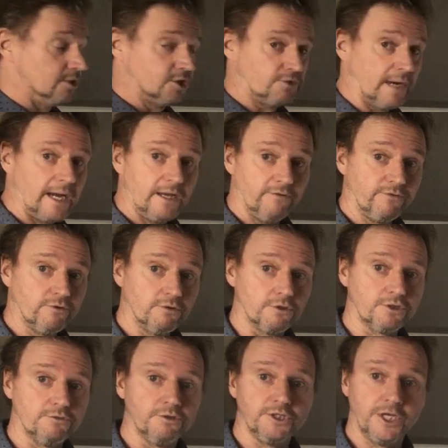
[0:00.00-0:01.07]
try, of
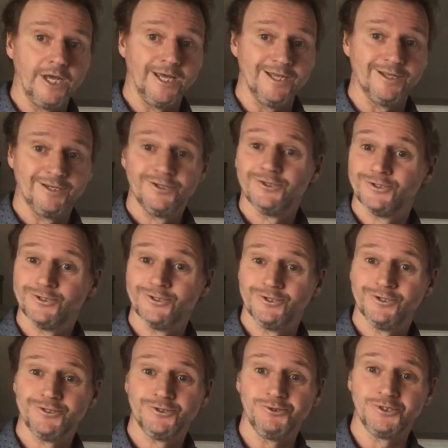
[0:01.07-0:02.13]
course, to change.
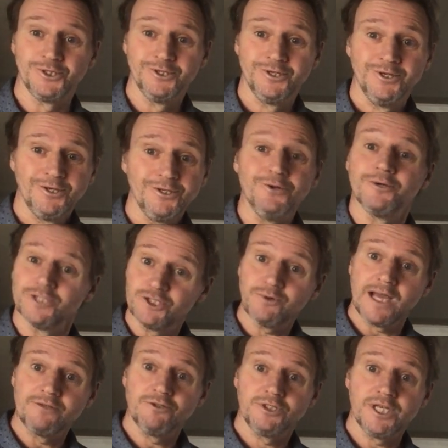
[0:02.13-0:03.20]
You can
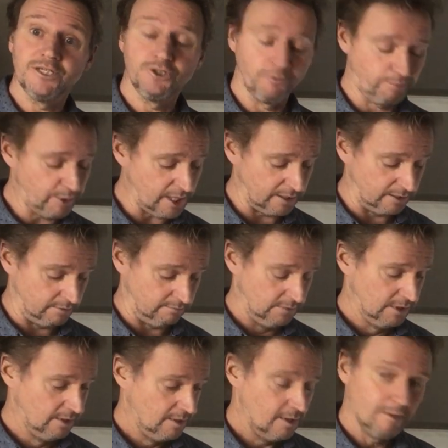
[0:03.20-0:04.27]
try to change your partner.
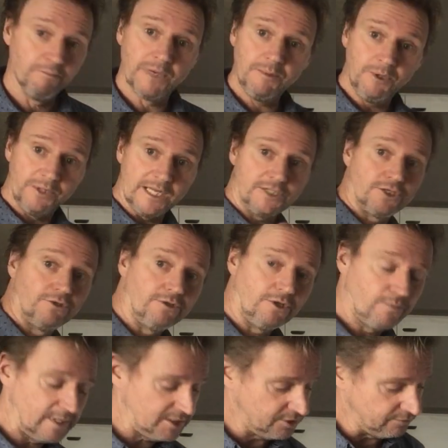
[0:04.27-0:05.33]
Maybe that's a good
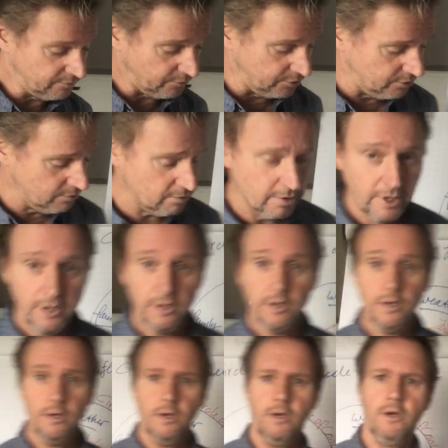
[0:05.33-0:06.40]
question for you.
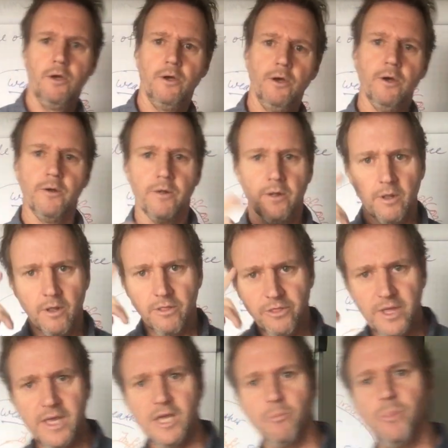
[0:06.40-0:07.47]

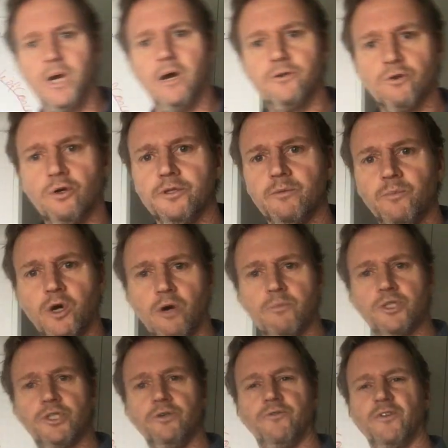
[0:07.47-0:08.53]
Think about all the
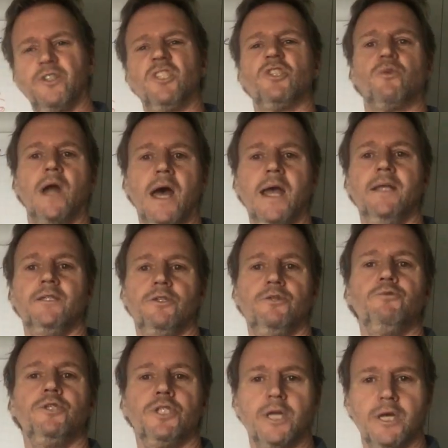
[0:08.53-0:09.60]
moments you've tried
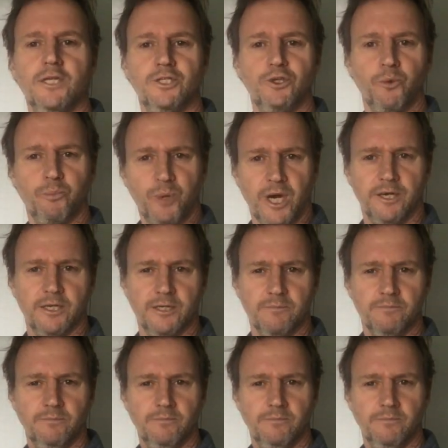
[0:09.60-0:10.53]
to change your partner.